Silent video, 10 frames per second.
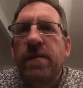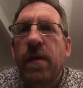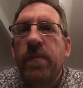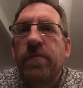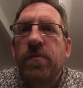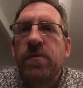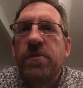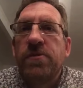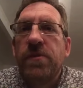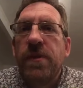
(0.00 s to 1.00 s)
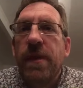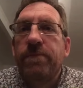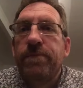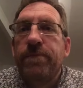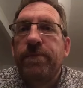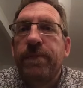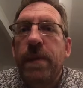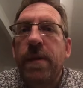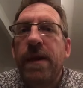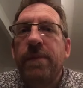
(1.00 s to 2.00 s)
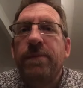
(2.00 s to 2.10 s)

I'm off to watch the snooker. Bye-bye.